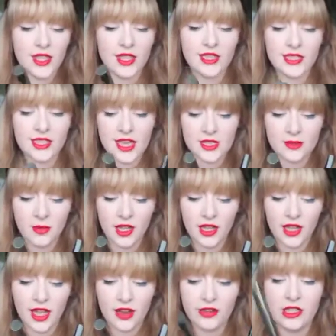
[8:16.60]
This is my
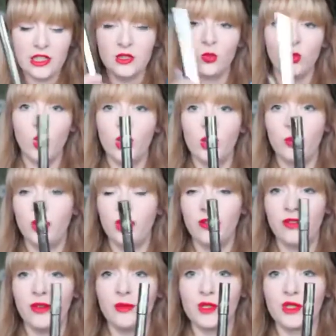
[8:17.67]
Clarins Wonder
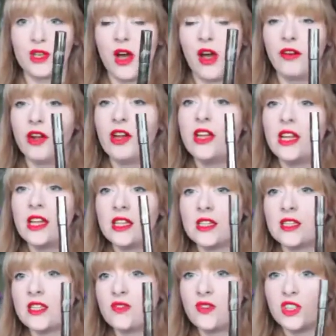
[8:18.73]
Perfect mascara.
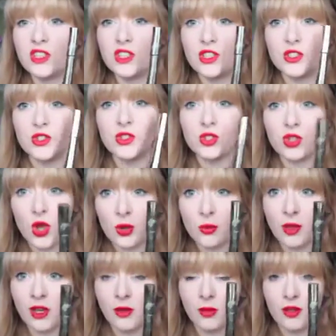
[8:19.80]
This is featured in so
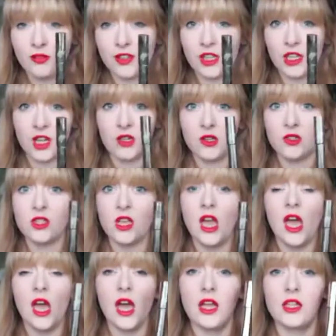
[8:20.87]
many of my videos
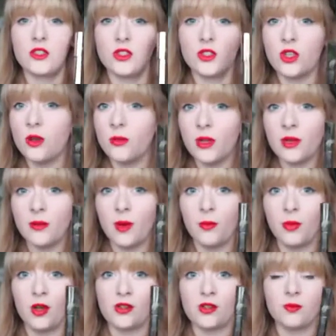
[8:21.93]
and so many of my
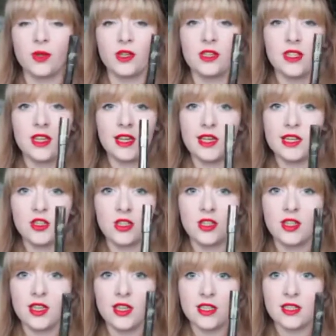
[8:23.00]
blogs because it
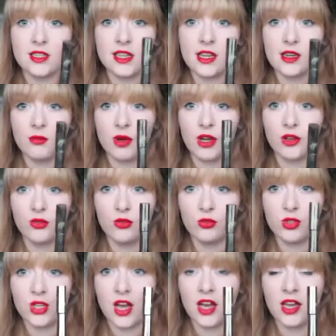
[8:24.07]
literally is now my
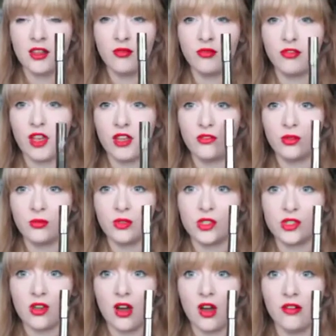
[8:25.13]
all-time favourite
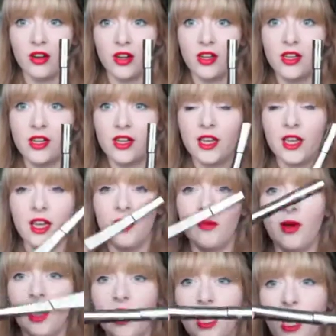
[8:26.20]
mascara.
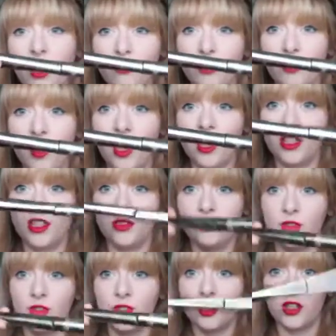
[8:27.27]
I love the
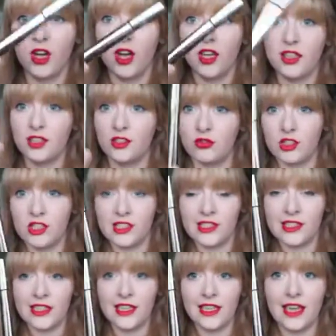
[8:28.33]
packaging for a start. I think it's really
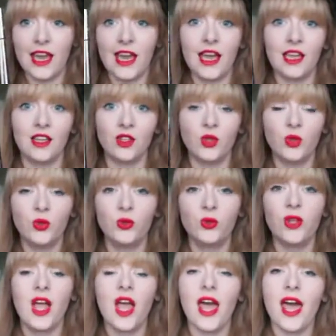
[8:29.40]
sleek and
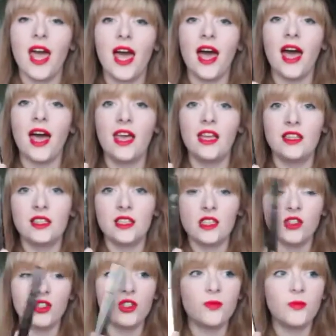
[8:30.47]
cool, and
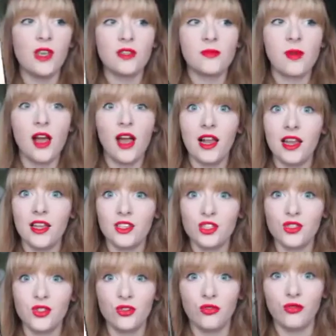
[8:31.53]
it just makes my
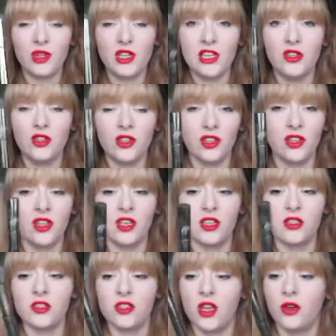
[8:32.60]
eyelashes look really good, I
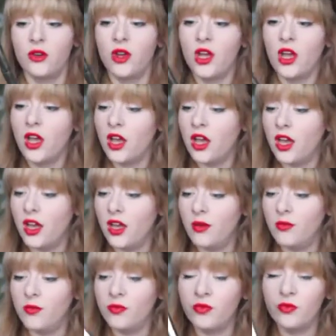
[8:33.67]
think, so
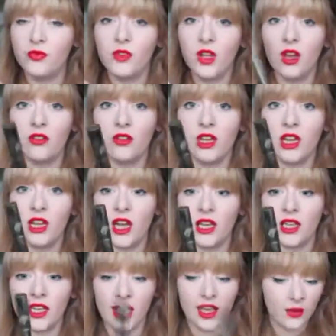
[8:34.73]
I really
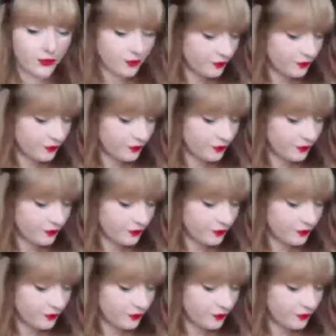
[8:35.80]
like it.